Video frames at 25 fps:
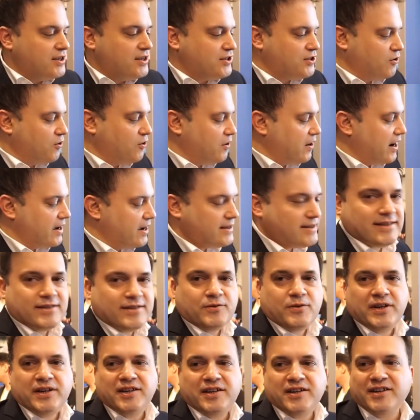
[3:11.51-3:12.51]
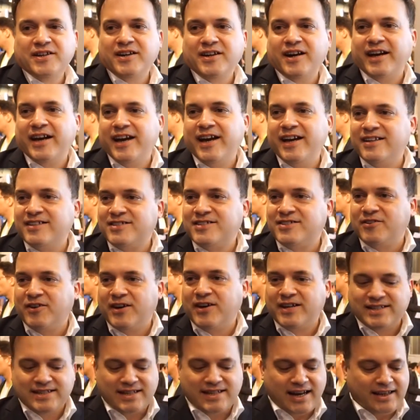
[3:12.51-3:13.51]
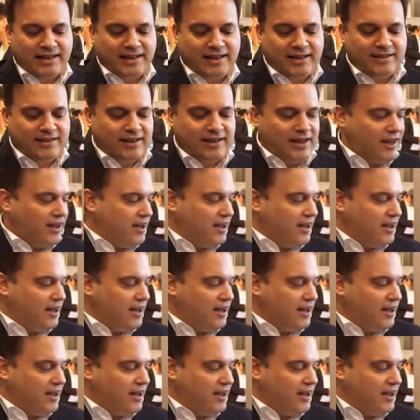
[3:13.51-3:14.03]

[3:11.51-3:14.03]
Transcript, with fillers: So guys, we again so excited.